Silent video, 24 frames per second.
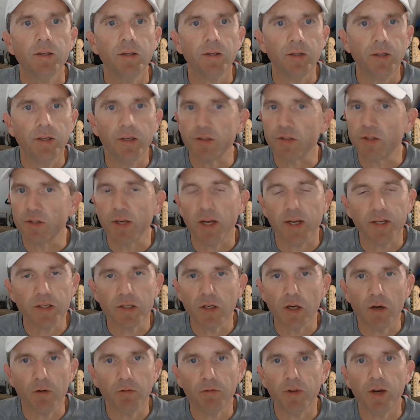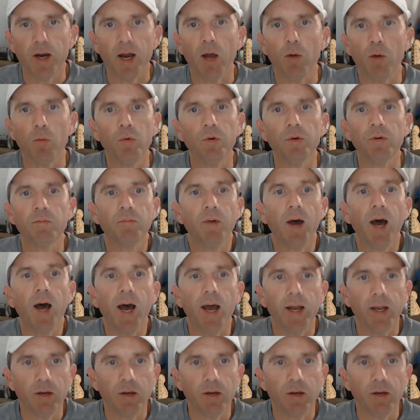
is not stuff that I wouldn't buy.